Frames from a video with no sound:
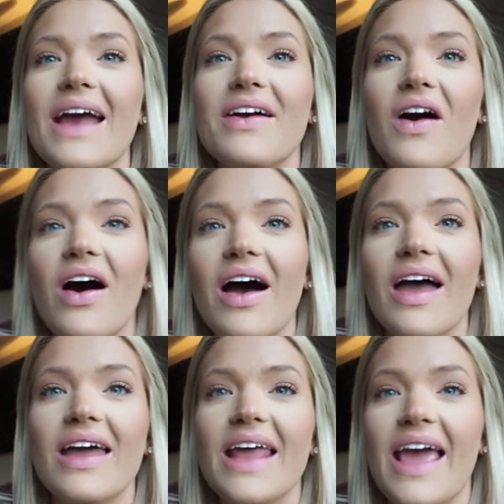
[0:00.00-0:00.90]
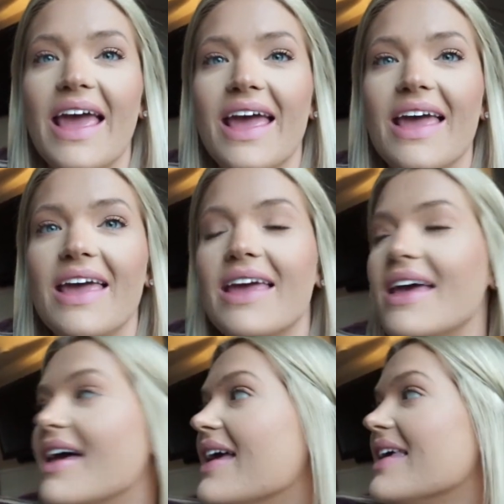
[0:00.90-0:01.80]
got
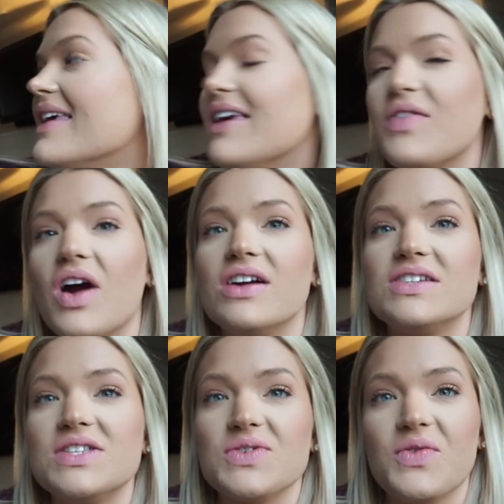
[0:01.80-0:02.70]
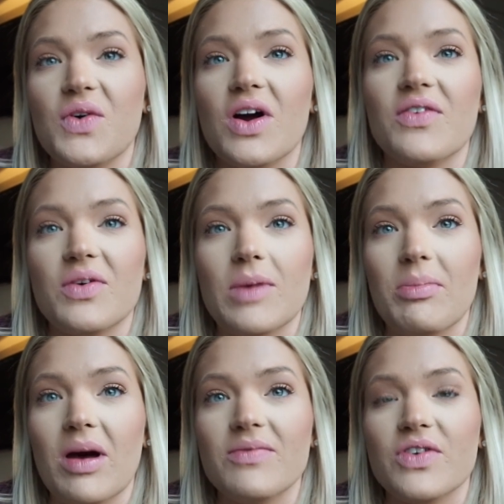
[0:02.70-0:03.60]
a gift card to Sephora from my
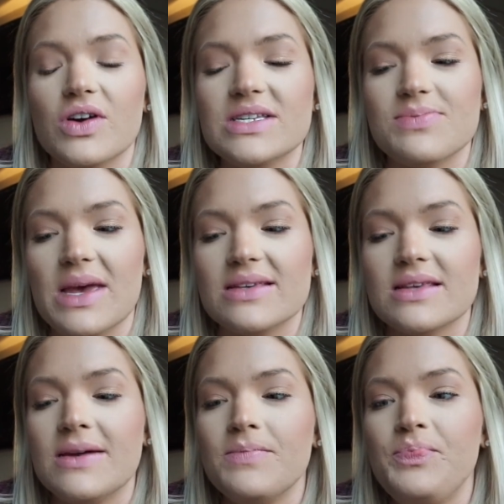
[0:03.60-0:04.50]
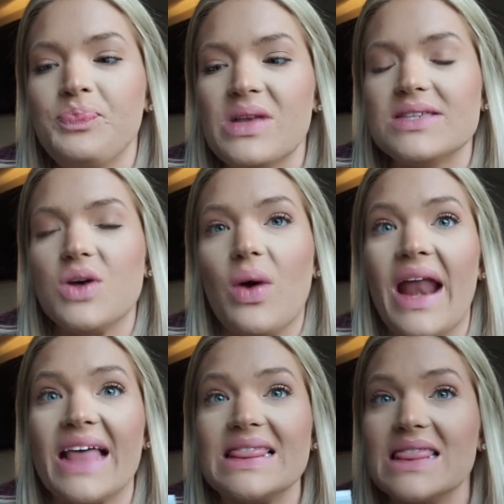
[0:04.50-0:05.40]
mom for Christmas. So,
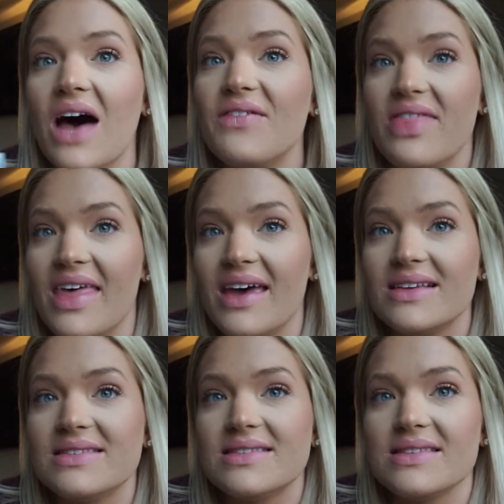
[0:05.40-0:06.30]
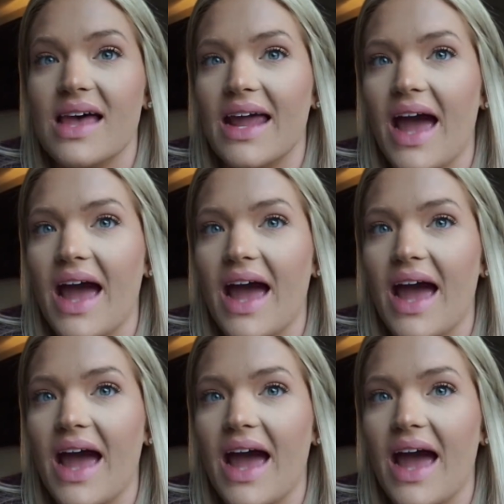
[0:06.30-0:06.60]
and I love this.